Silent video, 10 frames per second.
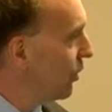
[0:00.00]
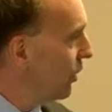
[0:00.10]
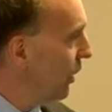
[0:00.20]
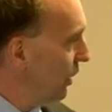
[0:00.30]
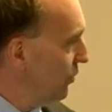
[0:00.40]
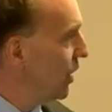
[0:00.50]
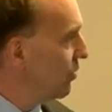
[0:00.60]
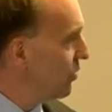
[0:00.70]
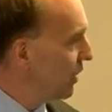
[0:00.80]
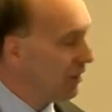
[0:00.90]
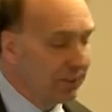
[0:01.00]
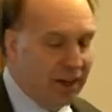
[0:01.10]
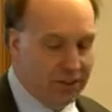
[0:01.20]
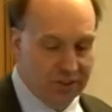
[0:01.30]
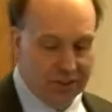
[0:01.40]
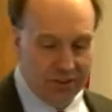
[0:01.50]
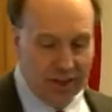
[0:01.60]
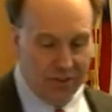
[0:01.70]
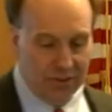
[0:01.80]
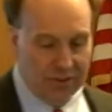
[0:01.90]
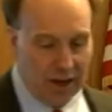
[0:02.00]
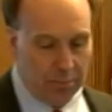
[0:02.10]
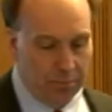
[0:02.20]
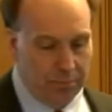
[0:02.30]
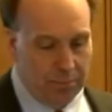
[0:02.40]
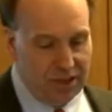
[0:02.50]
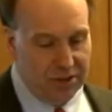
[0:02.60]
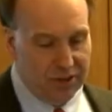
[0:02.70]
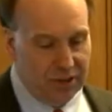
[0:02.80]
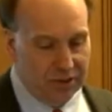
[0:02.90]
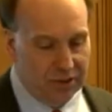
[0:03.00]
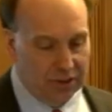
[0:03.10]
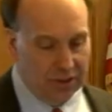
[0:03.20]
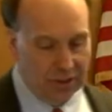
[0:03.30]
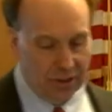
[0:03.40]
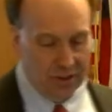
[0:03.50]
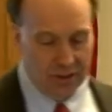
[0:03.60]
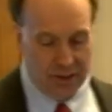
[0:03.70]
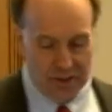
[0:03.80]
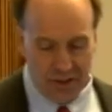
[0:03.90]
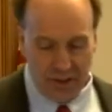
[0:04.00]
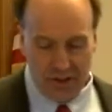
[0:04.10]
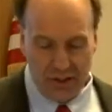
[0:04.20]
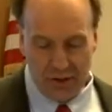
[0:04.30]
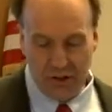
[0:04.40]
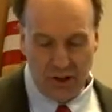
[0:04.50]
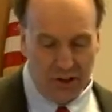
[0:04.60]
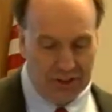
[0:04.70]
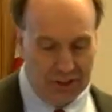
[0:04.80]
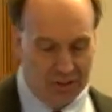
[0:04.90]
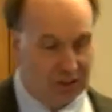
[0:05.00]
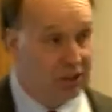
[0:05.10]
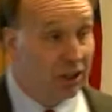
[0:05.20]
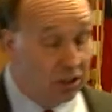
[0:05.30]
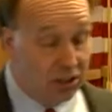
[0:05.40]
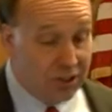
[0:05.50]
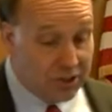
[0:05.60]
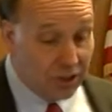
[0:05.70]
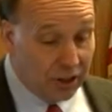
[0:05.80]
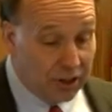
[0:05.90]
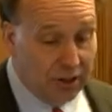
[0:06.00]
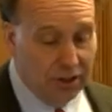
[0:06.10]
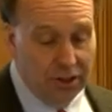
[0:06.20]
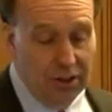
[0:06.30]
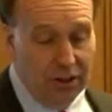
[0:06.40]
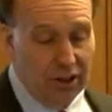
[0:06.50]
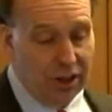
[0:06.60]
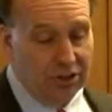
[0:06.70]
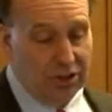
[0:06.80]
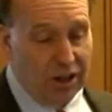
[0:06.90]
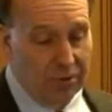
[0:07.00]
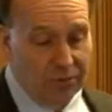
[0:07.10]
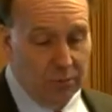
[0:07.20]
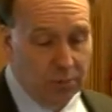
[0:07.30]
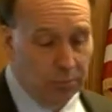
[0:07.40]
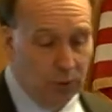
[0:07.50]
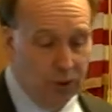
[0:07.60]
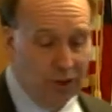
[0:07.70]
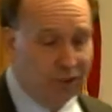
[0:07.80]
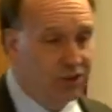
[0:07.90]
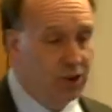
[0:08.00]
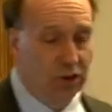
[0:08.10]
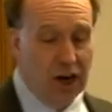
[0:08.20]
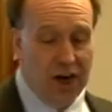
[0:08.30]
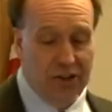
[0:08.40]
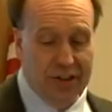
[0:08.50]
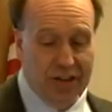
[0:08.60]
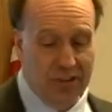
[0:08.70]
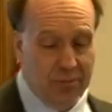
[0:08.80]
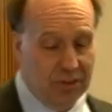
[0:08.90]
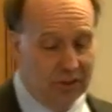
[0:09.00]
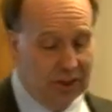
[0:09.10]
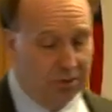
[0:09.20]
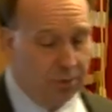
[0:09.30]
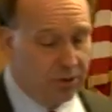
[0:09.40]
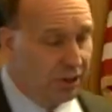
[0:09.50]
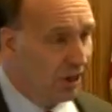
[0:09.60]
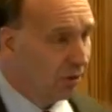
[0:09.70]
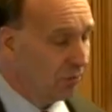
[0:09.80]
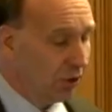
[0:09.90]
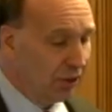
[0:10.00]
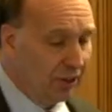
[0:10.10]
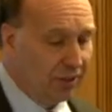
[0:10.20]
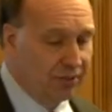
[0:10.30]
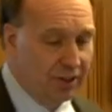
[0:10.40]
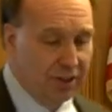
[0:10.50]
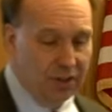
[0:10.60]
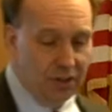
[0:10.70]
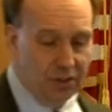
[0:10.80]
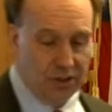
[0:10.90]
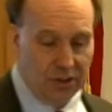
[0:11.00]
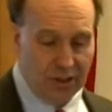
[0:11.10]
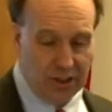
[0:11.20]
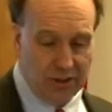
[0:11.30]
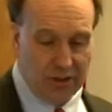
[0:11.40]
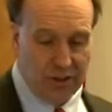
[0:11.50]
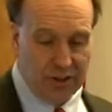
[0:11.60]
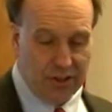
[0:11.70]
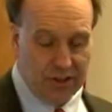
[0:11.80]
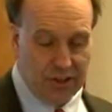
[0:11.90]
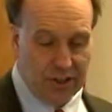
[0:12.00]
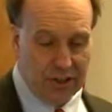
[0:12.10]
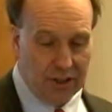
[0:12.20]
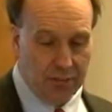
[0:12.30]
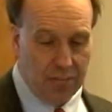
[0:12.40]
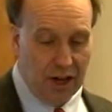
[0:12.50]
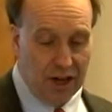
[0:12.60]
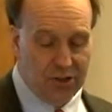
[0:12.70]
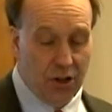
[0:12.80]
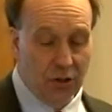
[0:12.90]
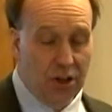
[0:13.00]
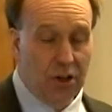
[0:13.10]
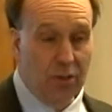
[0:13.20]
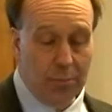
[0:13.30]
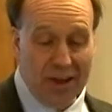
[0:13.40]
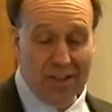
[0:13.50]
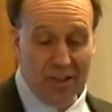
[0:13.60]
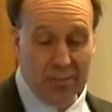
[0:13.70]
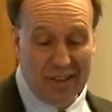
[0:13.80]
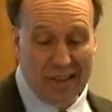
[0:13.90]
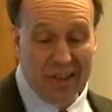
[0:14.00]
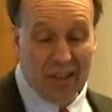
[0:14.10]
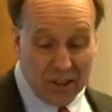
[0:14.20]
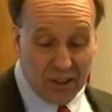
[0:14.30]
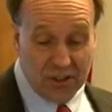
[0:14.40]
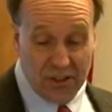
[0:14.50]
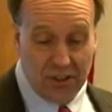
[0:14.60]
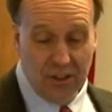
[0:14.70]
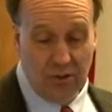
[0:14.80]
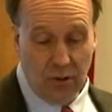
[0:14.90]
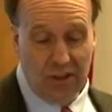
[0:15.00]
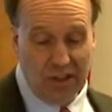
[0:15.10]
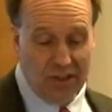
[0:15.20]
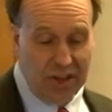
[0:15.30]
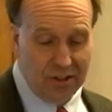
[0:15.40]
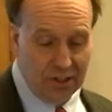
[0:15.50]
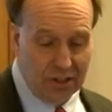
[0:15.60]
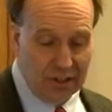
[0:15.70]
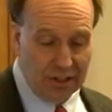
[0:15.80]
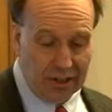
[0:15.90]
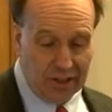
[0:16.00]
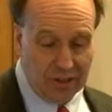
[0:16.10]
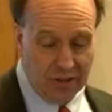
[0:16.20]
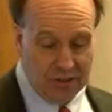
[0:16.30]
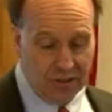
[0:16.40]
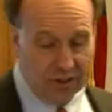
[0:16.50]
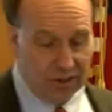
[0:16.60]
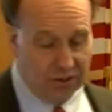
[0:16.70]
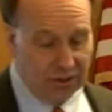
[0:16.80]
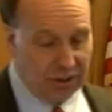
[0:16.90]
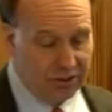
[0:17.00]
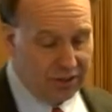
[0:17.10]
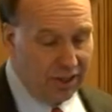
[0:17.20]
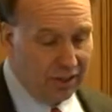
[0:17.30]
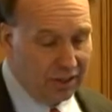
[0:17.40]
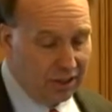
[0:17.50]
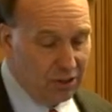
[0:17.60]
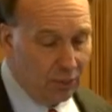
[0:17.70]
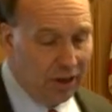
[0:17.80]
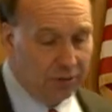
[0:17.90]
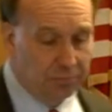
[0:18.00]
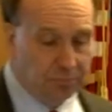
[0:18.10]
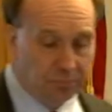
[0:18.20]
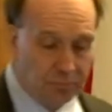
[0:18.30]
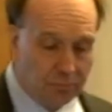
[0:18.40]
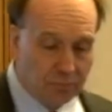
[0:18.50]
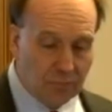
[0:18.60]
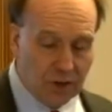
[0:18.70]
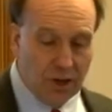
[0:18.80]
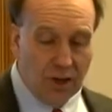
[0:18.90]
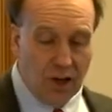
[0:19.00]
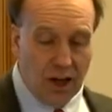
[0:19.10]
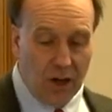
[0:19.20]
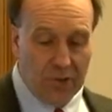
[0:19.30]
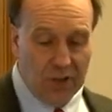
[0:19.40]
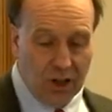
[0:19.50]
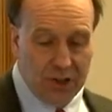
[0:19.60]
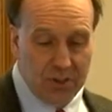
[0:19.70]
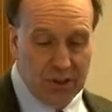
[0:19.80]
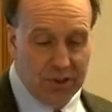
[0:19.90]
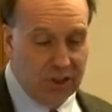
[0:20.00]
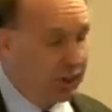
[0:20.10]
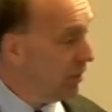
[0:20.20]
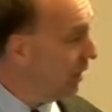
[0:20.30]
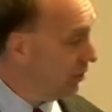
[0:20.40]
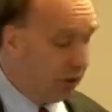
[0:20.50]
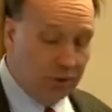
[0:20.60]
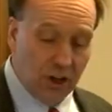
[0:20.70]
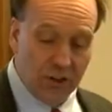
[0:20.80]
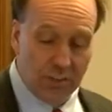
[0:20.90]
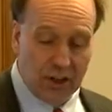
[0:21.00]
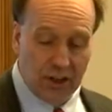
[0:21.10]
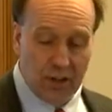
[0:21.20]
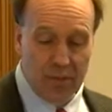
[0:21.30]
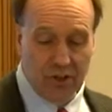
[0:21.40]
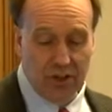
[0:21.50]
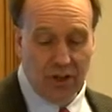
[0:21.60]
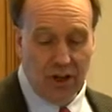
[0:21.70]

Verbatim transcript: it's interesting that that's, that, that piece that the uh, engineer there is holding is a single crystal. Uh, it's cut from a boule that's so large it has to be transported on a forklift. So you can, you can see uh, also the basic materials, in this case is silicon, is, is uh, scaling as well. Uh, but the ultimate, sil uh, the ultimate limits